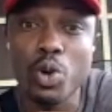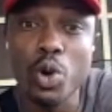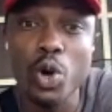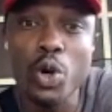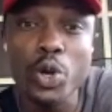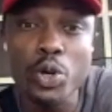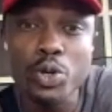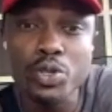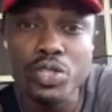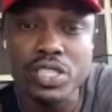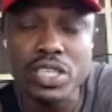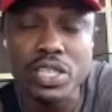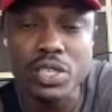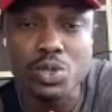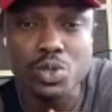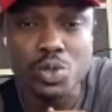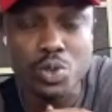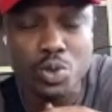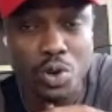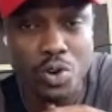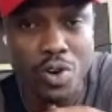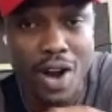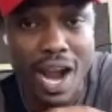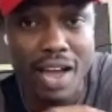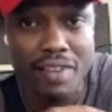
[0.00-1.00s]
loyalty to
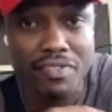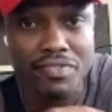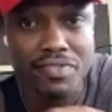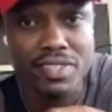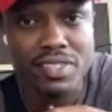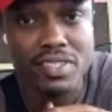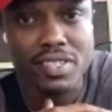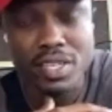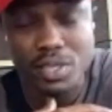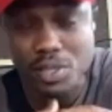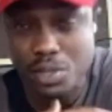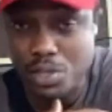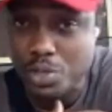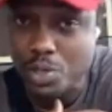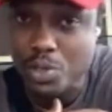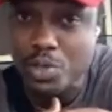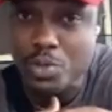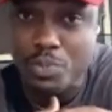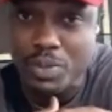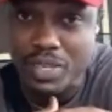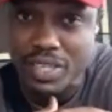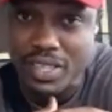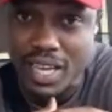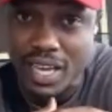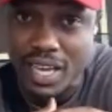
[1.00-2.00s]
craft, it should
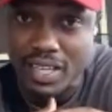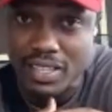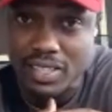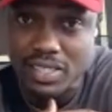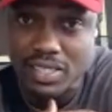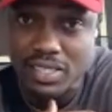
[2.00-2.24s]
be that.